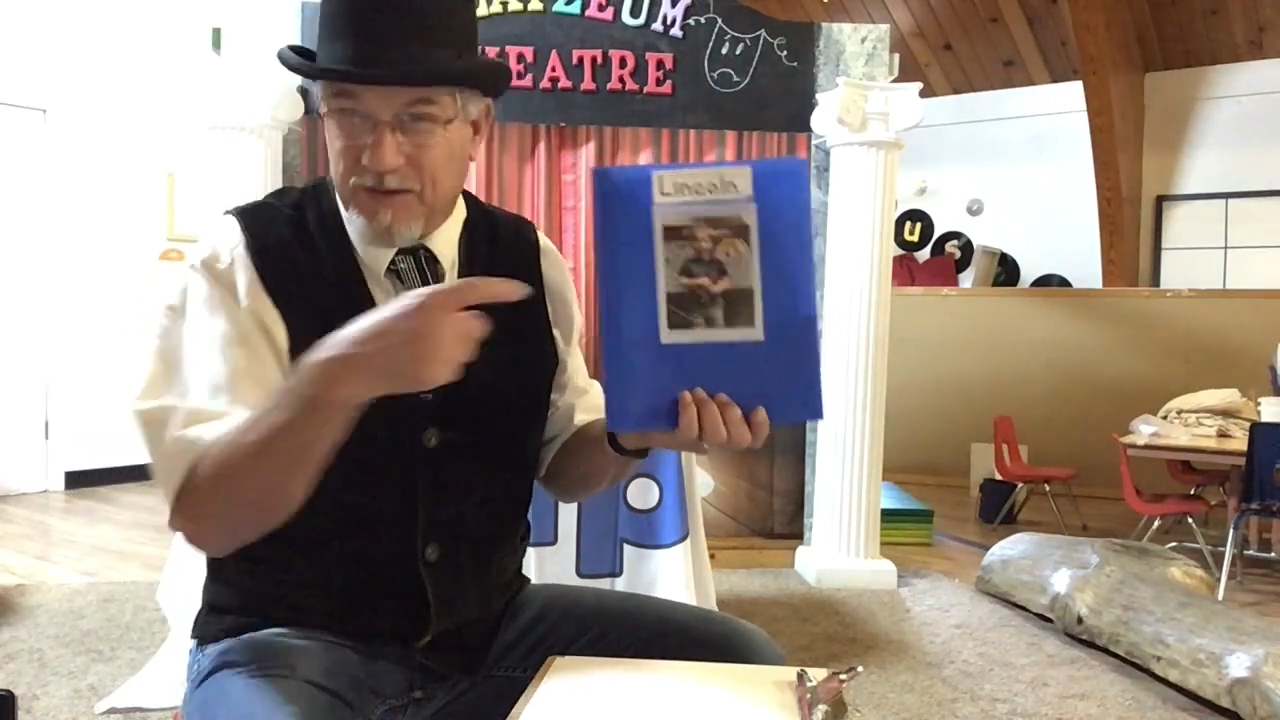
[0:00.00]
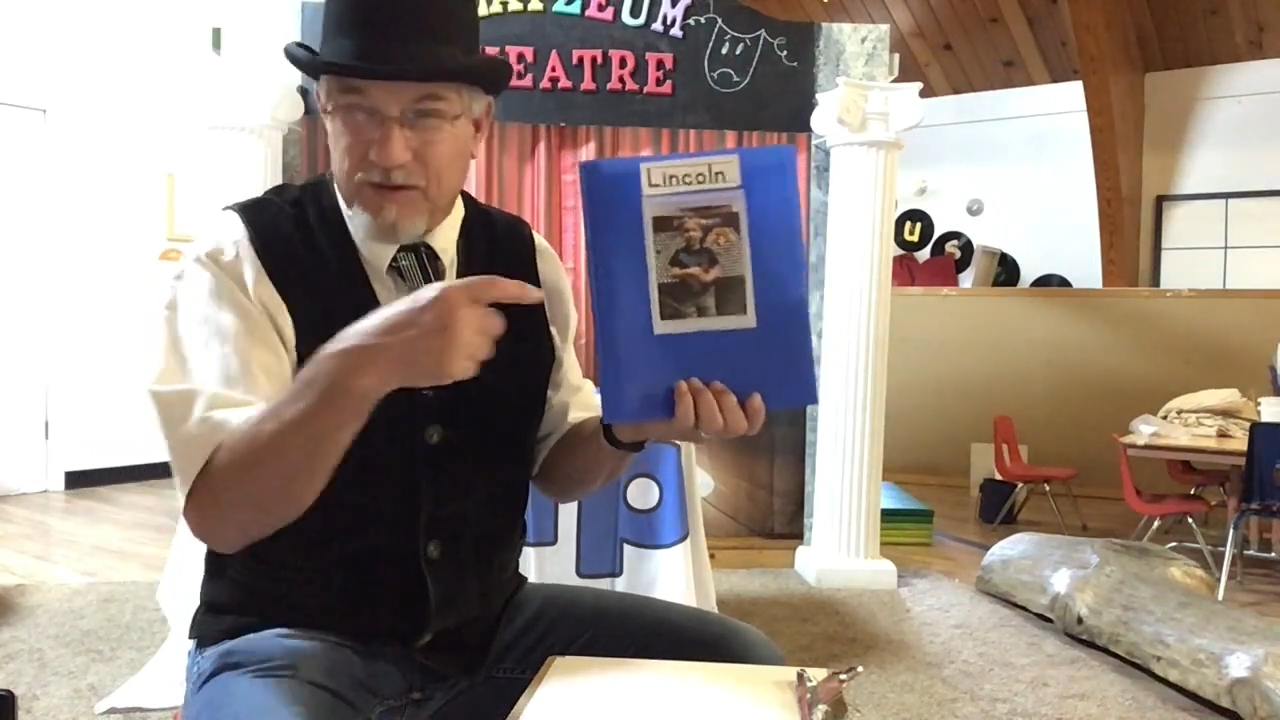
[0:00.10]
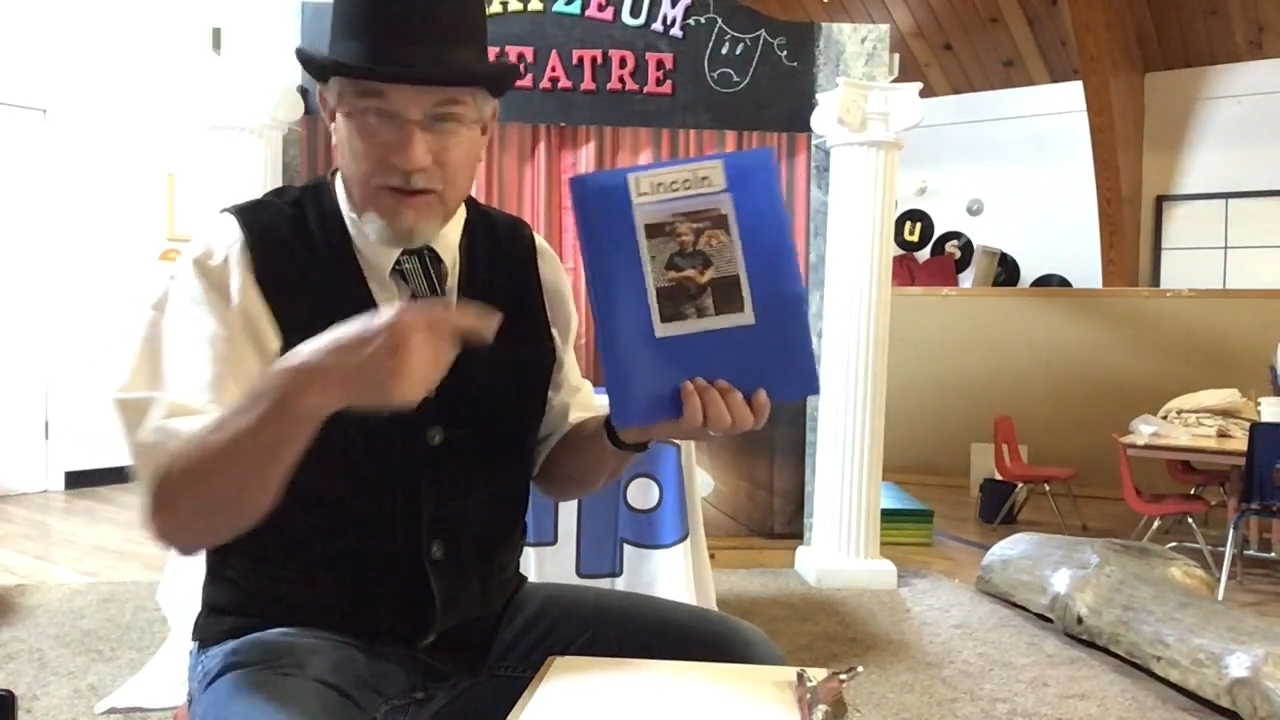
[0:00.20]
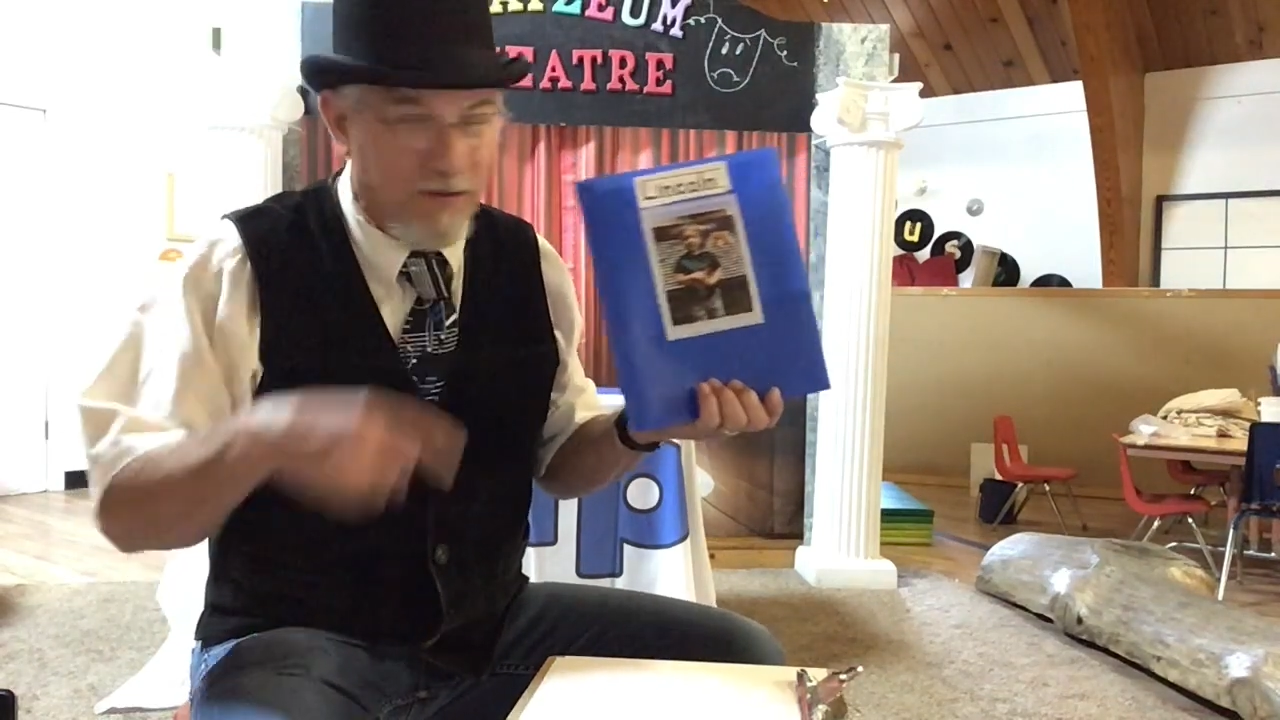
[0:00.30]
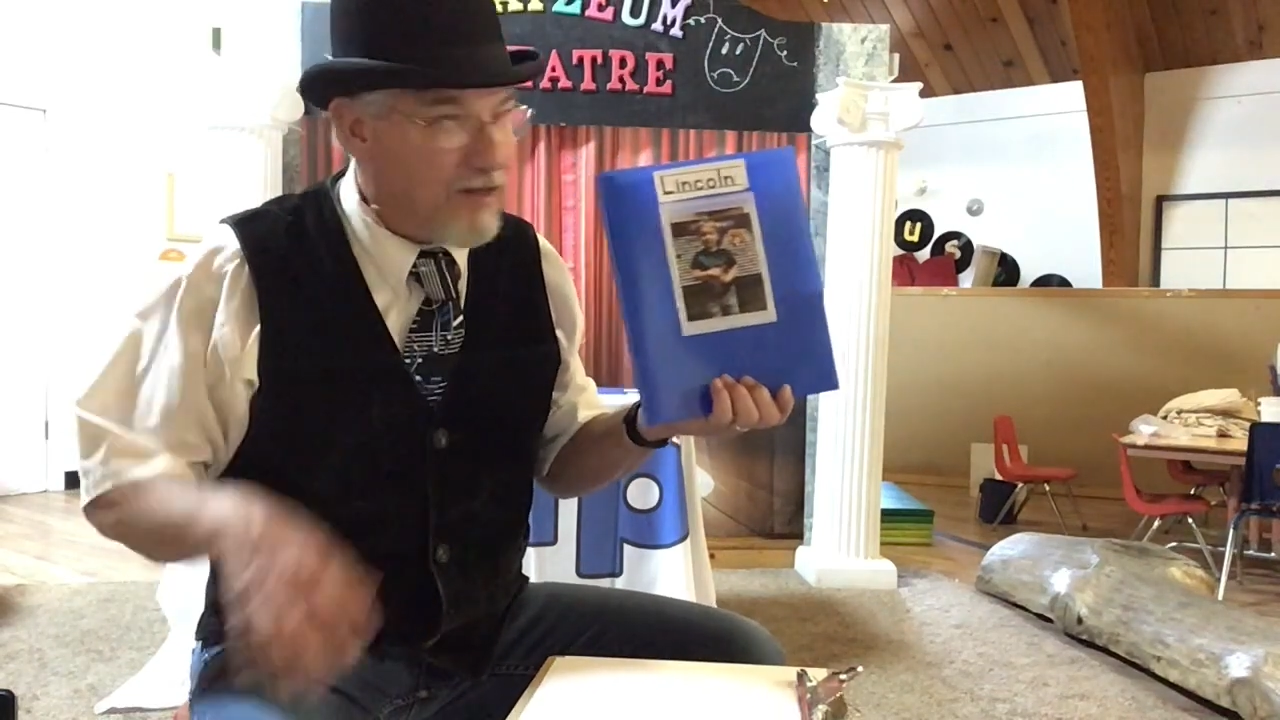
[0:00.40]
and
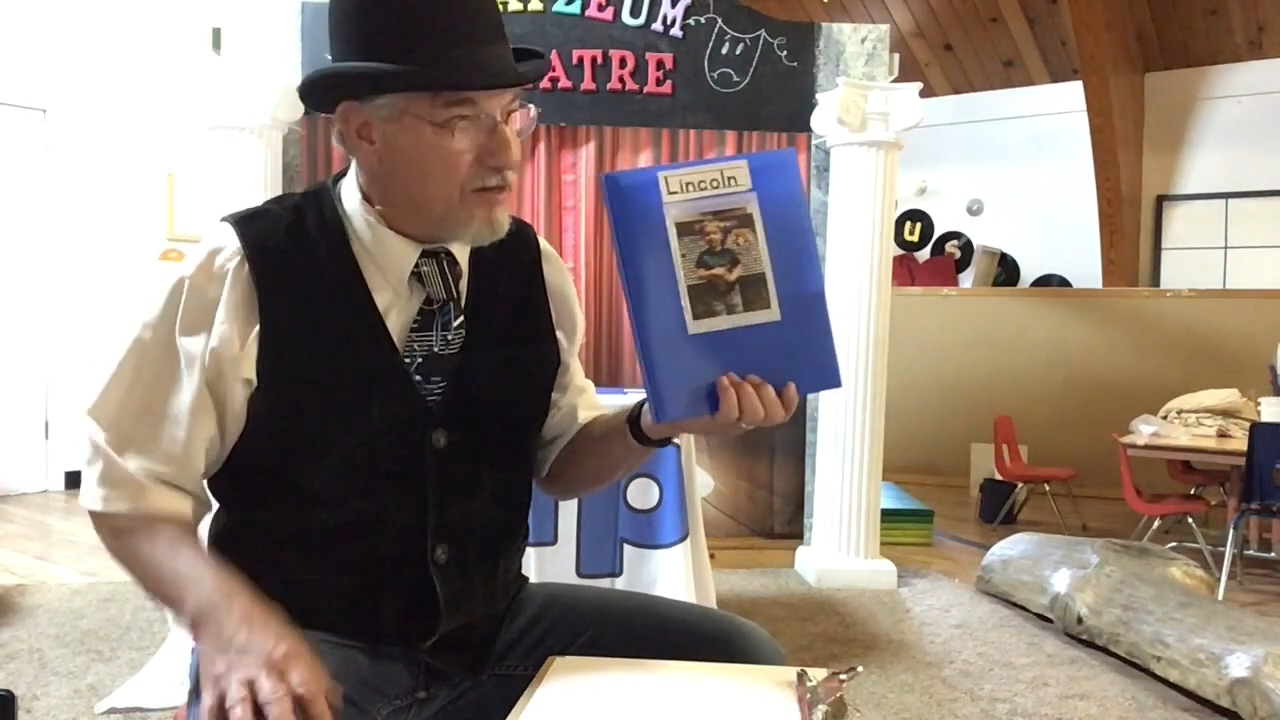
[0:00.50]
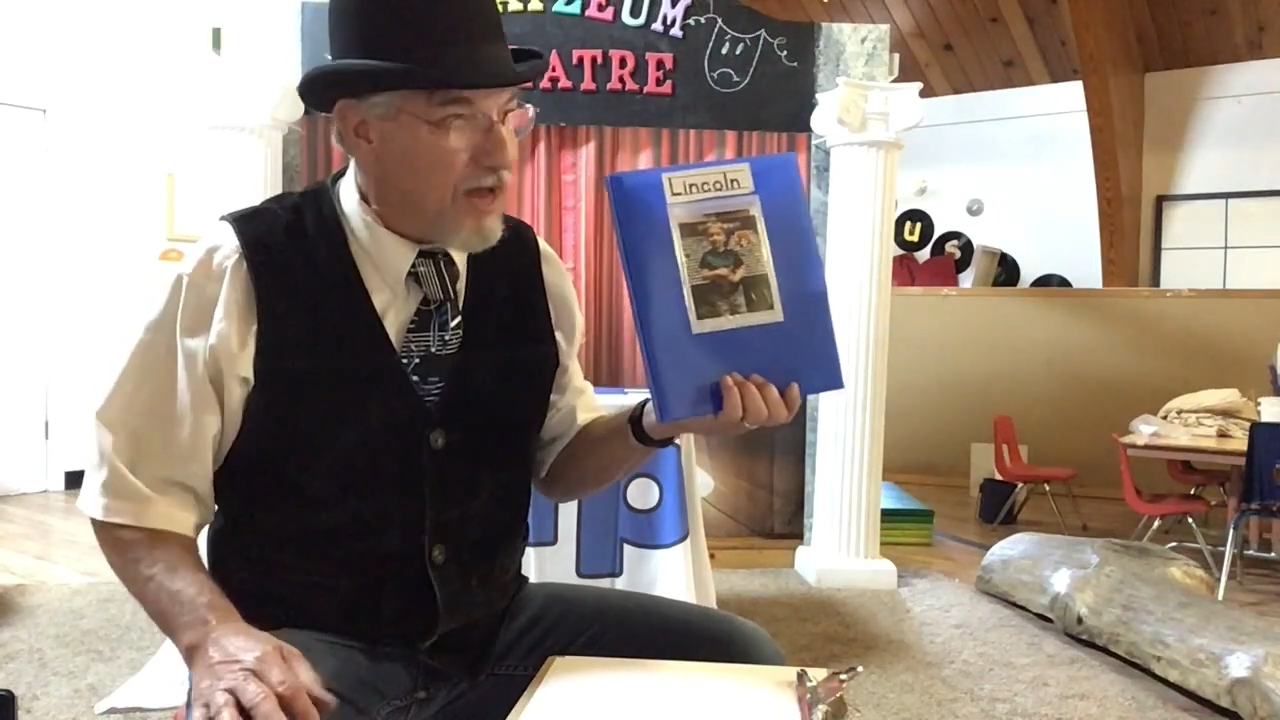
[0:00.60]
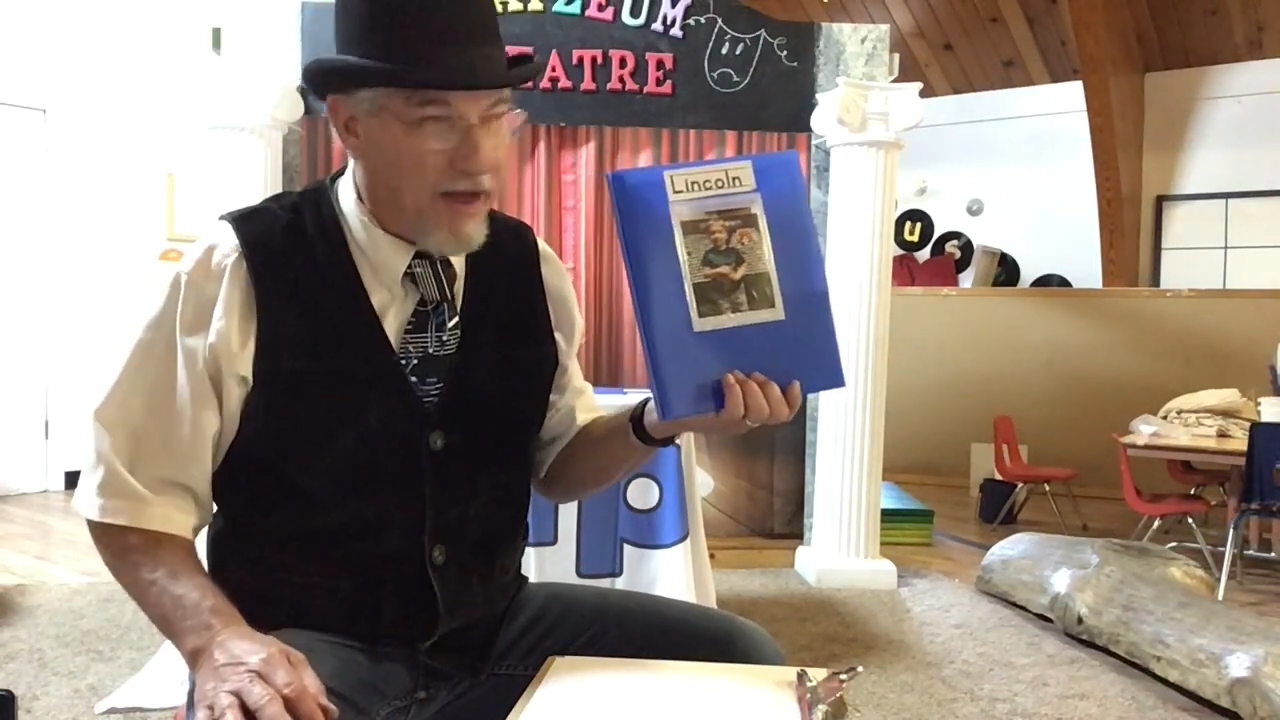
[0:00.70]
you know that you